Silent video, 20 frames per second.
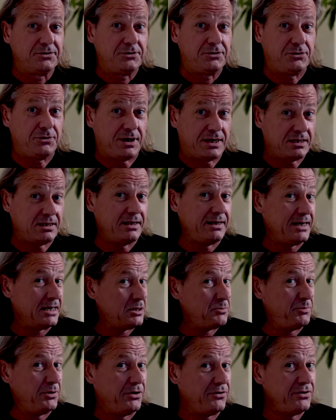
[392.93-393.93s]
to actually
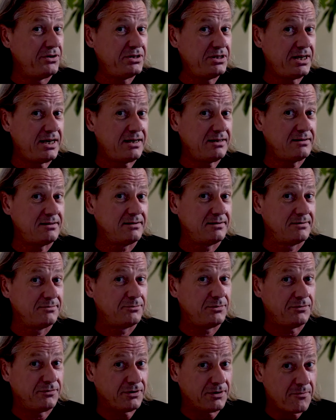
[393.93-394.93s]
experience that.
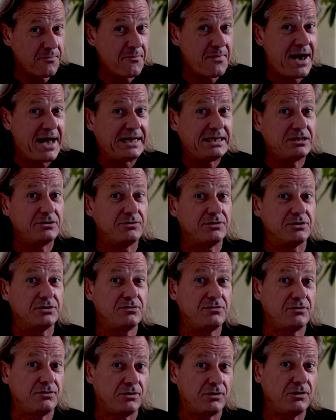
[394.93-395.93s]
We've got manuals
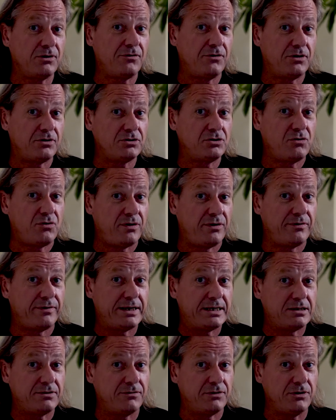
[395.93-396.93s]
for all of those 3
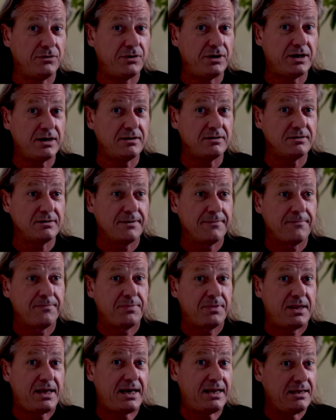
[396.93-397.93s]
ways of doing it.
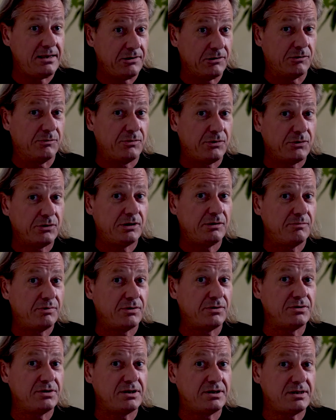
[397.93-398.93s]
And the onboarding
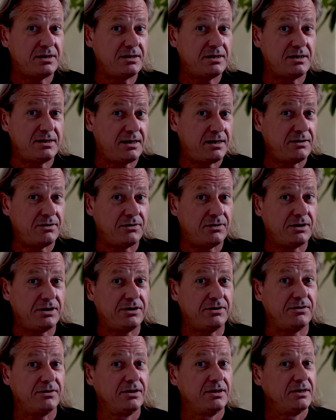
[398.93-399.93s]
process, as I said
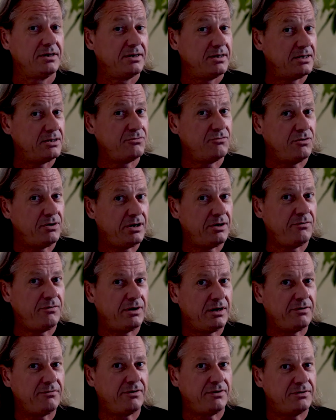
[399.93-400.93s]
earlier, is really,
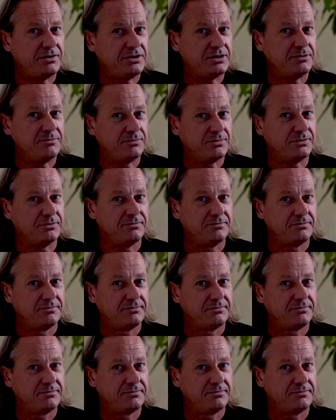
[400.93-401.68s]
really very simple.